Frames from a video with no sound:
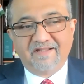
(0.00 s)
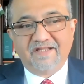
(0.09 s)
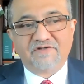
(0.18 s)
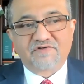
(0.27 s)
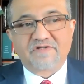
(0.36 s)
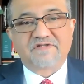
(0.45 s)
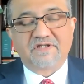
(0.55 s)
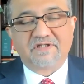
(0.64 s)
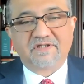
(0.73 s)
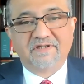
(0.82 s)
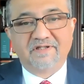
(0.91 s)

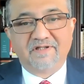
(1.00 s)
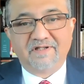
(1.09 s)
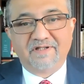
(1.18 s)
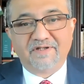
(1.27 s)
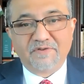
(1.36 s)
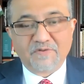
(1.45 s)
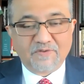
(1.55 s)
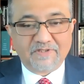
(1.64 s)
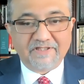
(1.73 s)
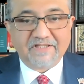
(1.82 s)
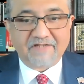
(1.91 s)
interesting uh, role
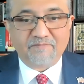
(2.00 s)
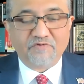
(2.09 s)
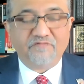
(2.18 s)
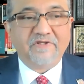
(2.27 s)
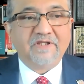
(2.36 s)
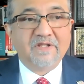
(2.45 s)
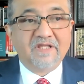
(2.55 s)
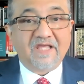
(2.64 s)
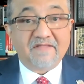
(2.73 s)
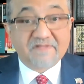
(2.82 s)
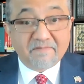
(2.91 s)
in that movie
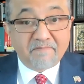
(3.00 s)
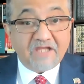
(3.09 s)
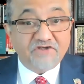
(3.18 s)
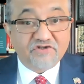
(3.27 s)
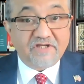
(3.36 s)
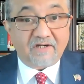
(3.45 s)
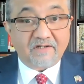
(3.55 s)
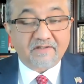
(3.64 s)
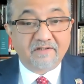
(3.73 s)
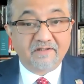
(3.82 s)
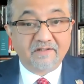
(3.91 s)
as the
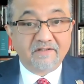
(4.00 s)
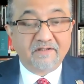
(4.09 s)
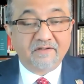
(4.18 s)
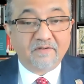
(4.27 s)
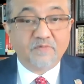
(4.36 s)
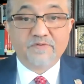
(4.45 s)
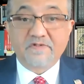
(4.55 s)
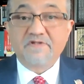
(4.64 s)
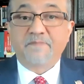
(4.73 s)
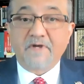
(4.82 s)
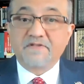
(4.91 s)
matriarch who was
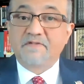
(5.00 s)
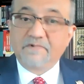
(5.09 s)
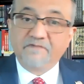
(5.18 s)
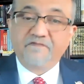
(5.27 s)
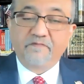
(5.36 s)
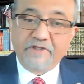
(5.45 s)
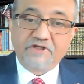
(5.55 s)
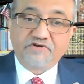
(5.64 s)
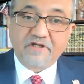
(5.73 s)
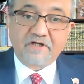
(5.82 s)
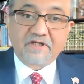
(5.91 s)
responsible for
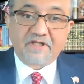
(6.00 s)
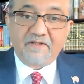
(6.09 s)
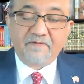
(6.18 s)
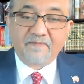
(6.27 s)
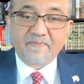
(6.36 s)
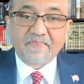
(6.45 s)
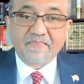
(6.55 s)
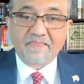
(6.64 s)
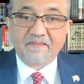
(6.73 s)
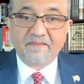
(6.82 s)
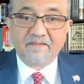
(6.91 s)
patriarchy.
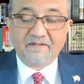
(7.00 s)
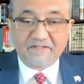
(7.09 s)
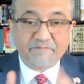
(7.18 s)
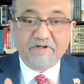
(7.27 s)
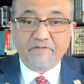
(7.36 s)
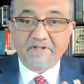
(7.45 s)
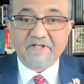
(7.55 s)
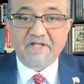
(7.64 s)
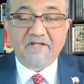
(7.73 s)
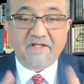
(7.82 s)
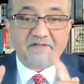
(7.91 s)
Let me repeat
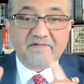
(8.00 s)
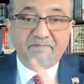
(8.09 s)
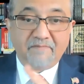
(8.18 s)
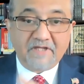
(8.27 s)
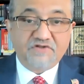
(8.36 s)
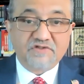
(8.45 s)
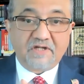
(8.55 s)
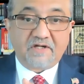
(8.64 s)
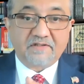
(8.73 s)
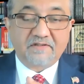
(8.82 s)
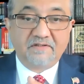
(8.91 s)
that as a
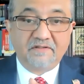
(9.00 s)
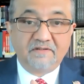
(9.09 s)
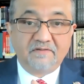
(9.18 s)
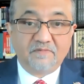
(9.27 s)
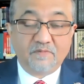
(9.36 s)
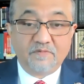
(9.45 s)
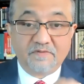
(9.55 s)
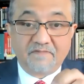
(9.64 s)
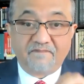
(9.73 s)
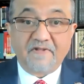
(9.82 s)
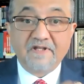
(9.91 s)
matriarch who is
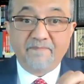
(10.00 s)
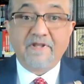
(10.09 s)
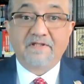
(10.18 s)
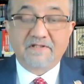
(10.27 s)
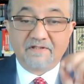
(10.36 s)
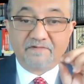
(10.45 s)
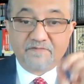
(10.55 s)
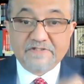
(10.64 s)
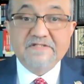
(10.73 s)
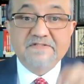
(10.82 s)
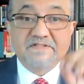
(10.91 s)
the fundamental
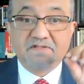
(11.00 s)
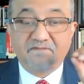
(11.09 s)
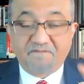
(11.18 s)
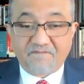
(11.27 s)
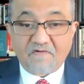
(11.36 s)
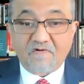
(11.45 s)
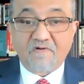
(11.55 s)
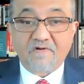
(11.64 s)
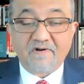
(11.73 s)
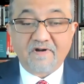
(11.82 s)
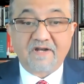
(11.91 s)
reason
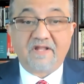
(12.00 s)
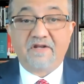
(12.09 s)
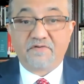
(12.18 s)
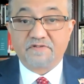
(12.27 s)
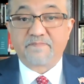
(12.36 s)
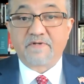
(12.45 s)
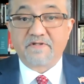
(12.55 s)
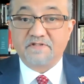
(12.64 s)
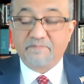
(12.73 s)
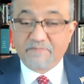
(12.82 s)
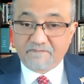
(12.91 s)
for and
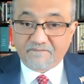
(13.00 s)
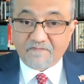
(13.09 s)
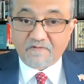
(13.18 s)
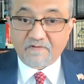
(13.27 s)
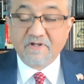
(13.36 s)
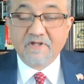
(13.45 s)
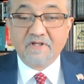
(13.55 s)
responsible for